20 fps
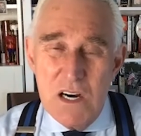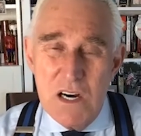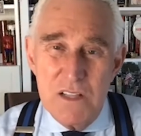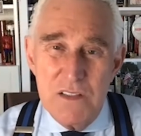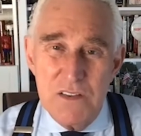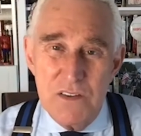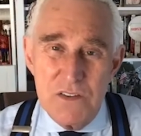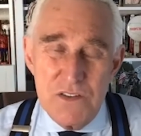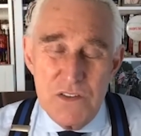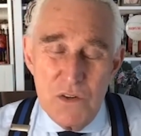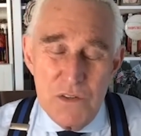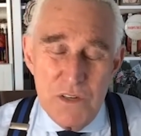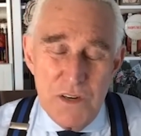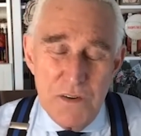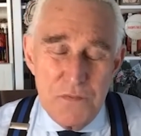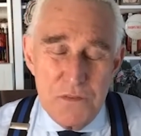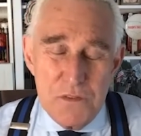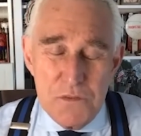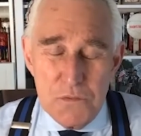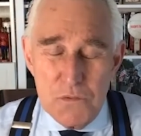There's no
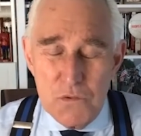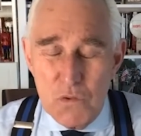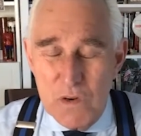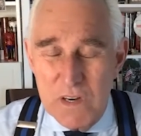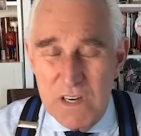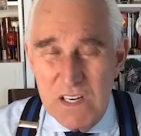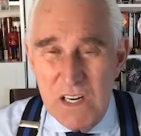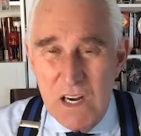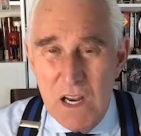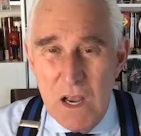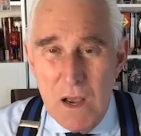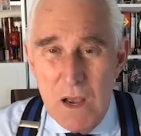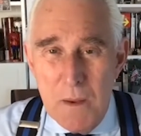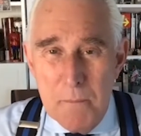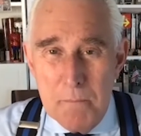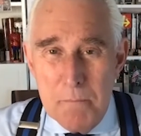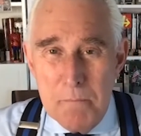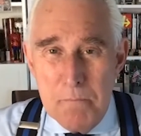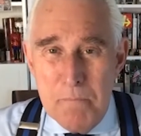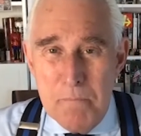difference between
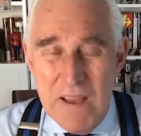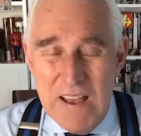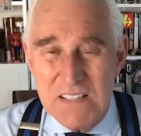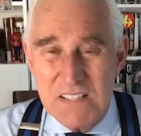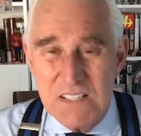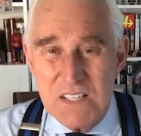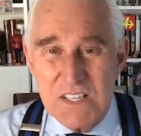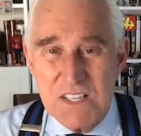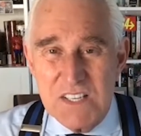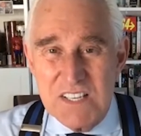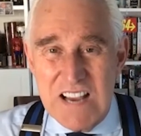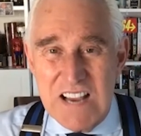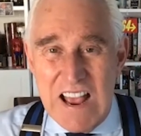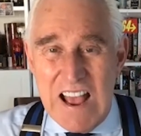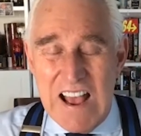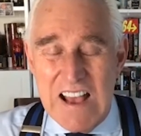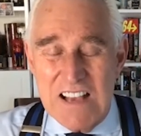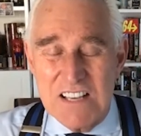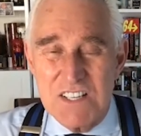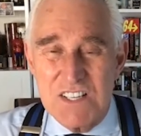Ben
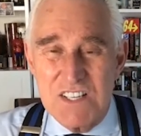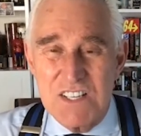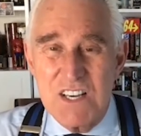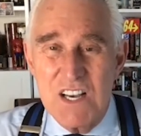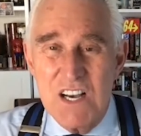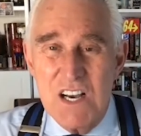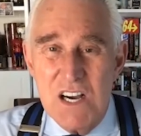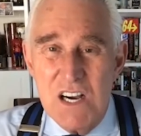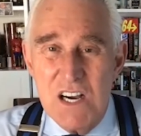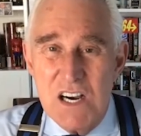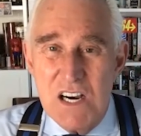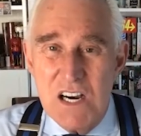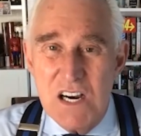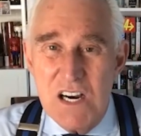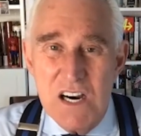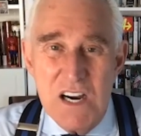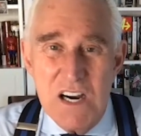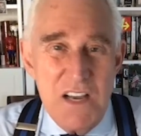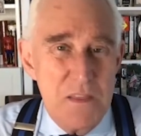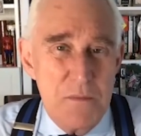Sasse
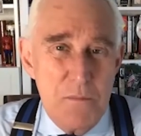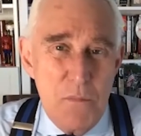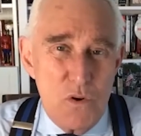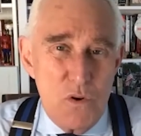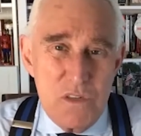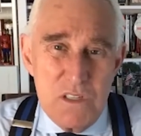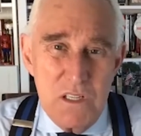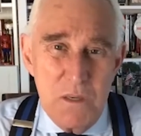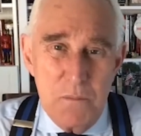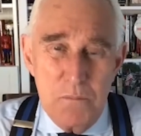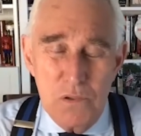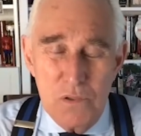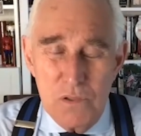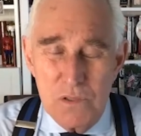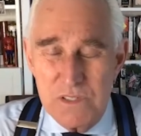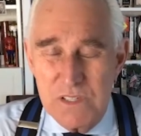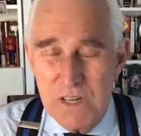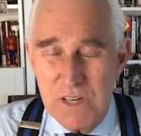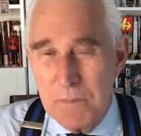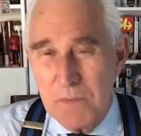and the most liberal
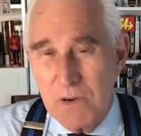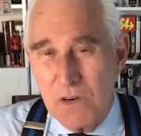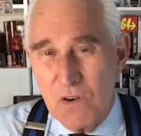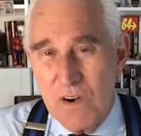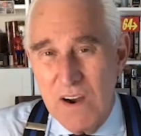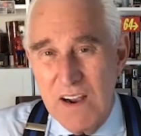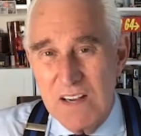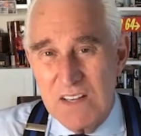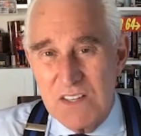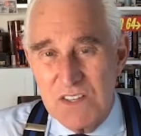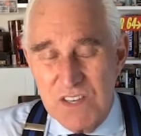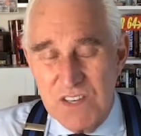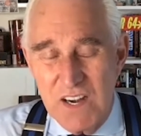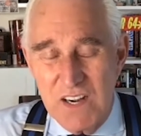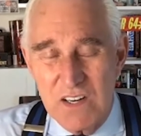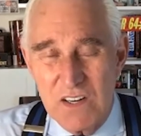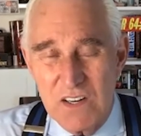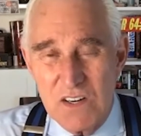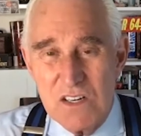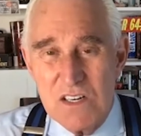Democrat
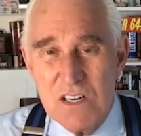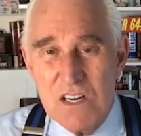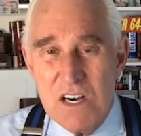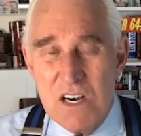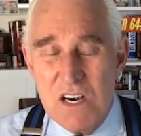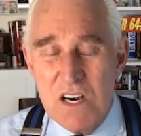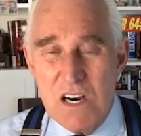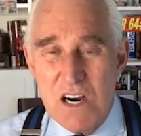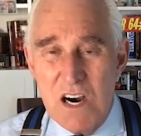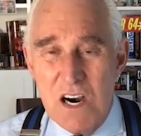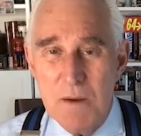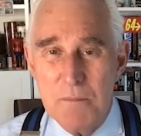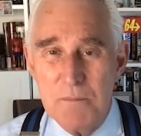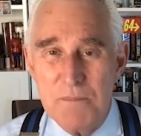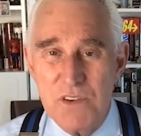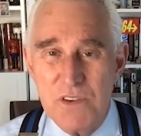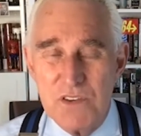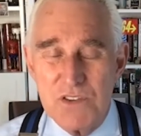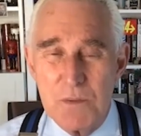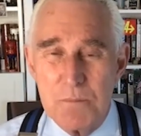senator.
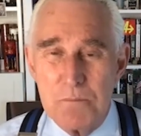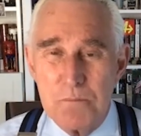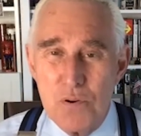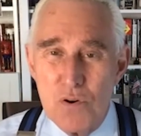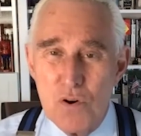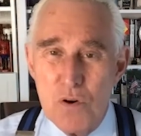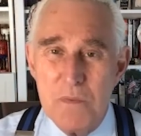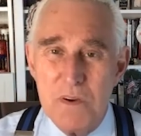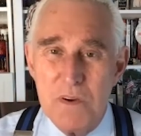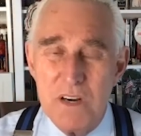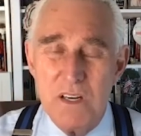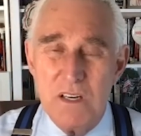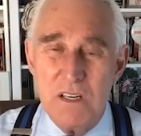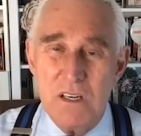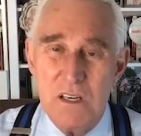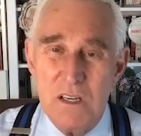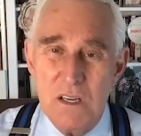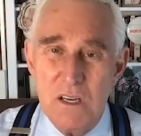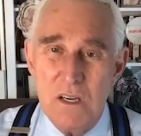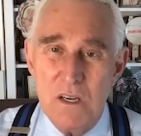There's a permanent
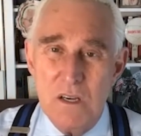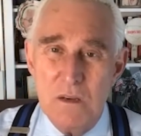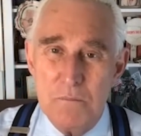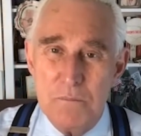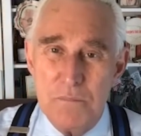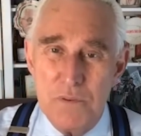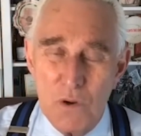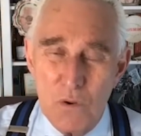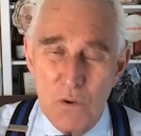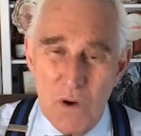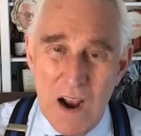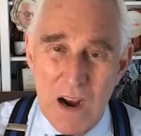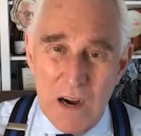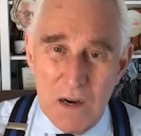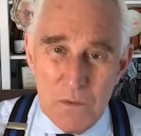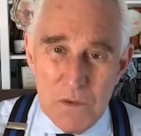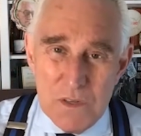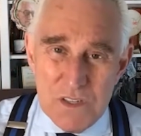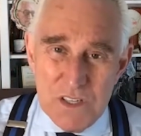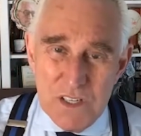
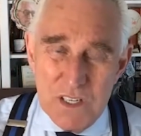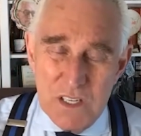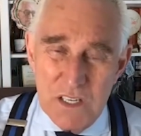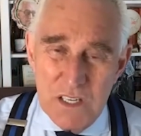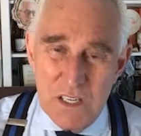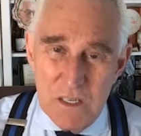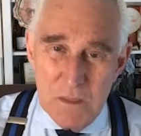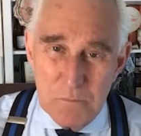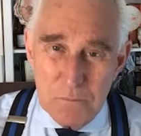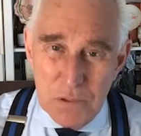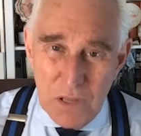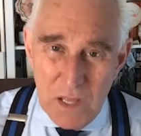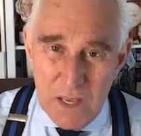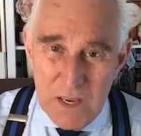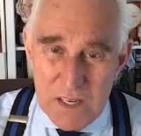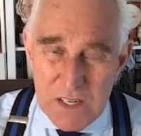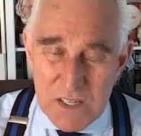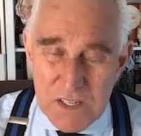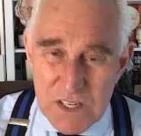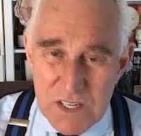bureaucracy in
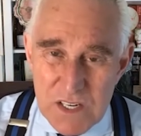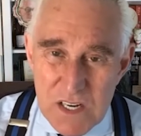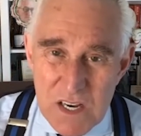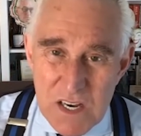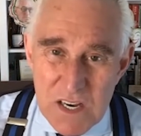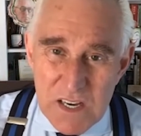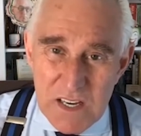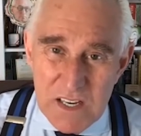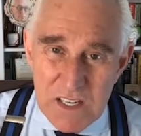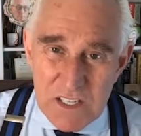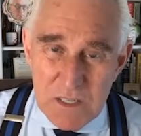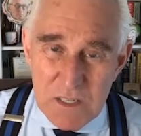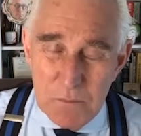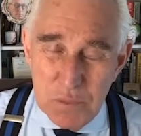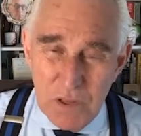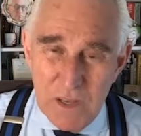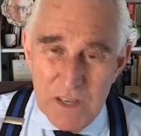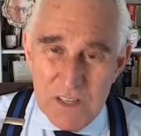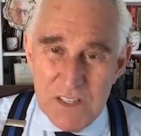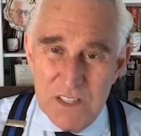place. It's in
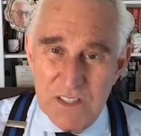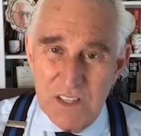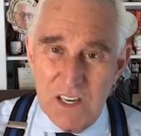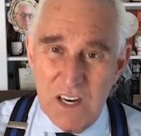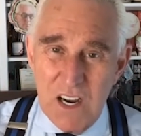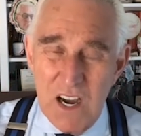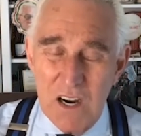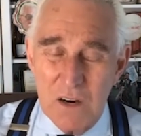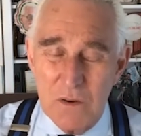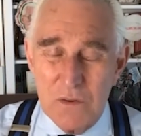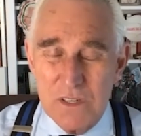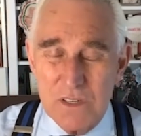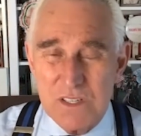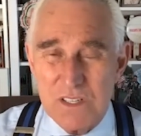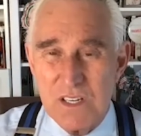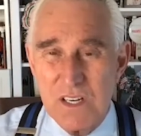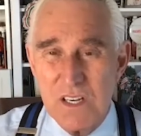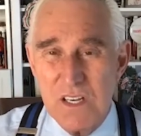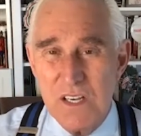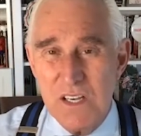place in the
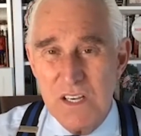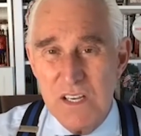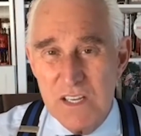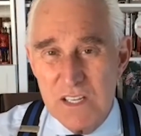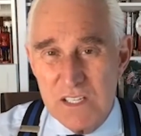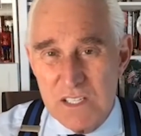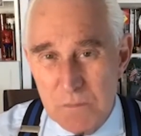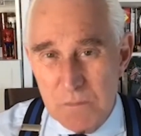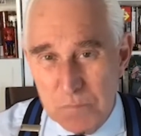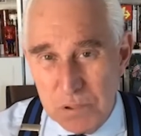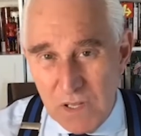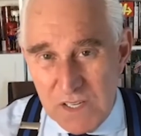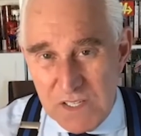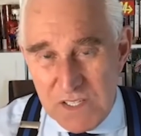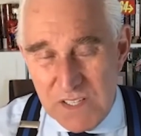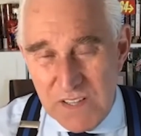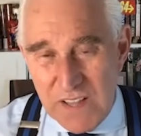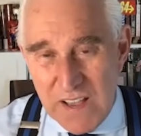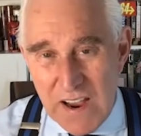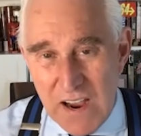Congress. It's in place
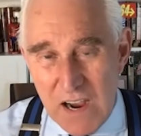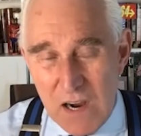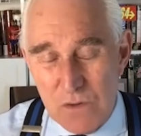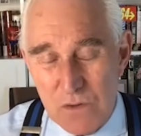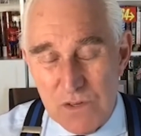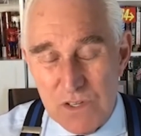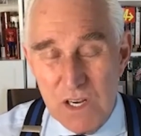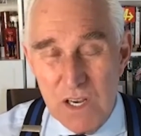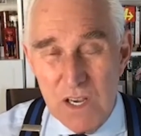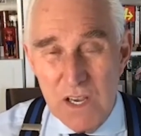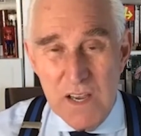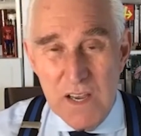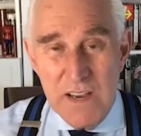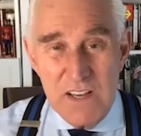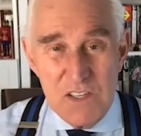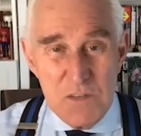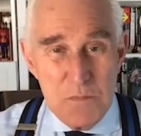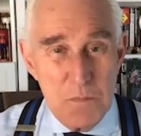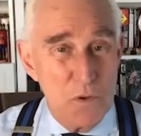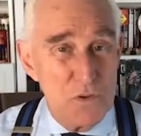in the House.
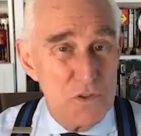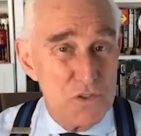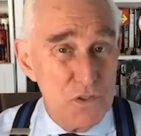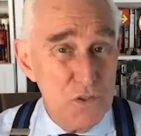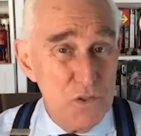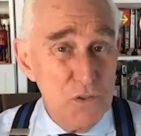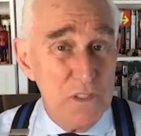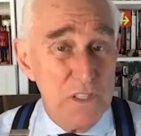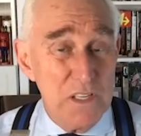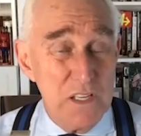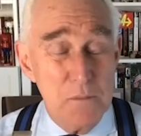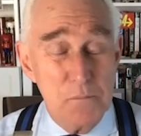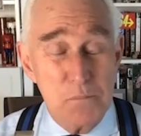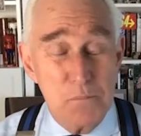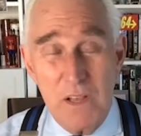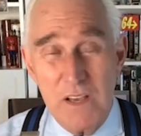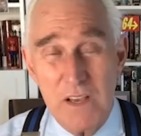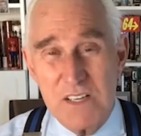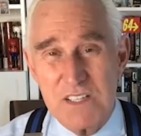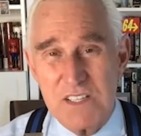It's most certainly in
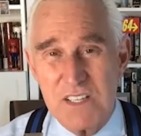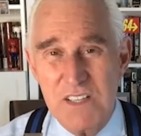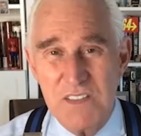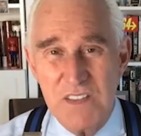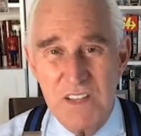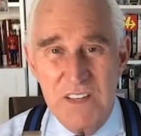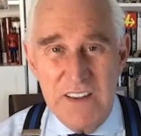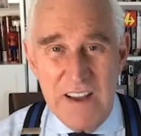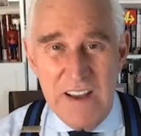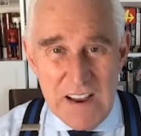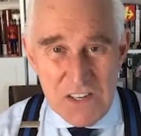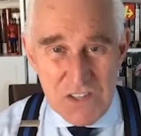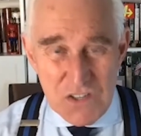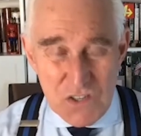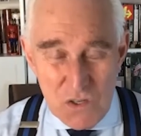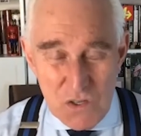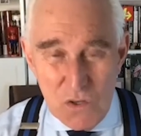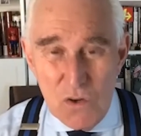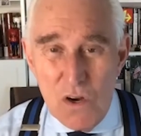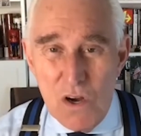place in the
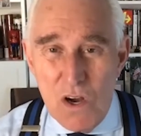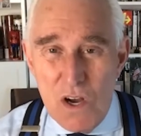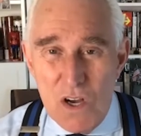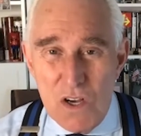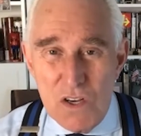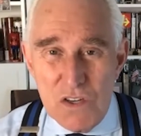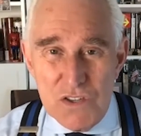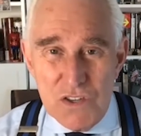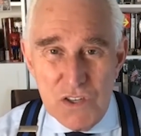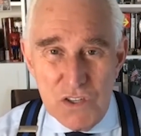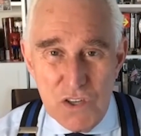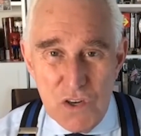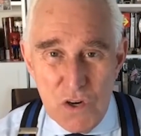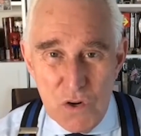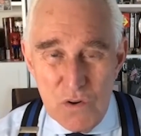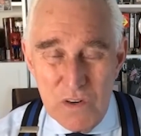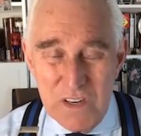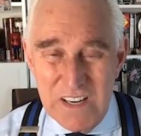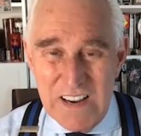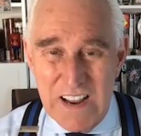national
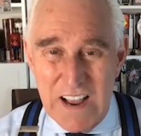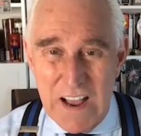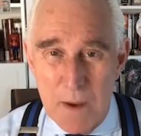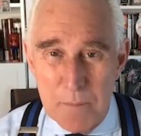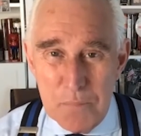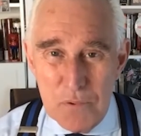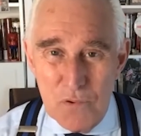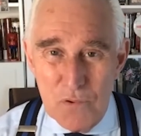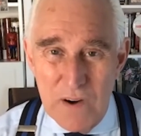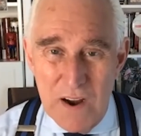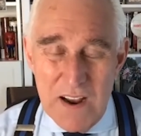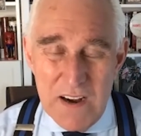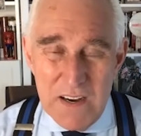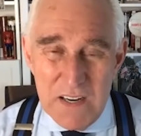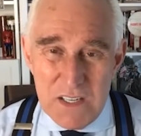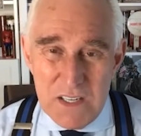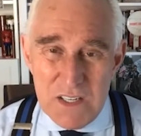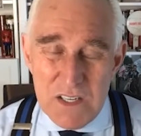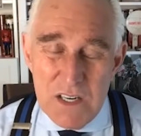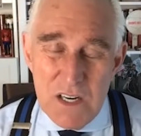security
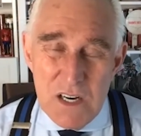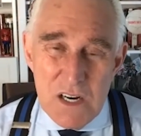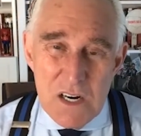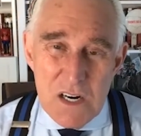apparatus.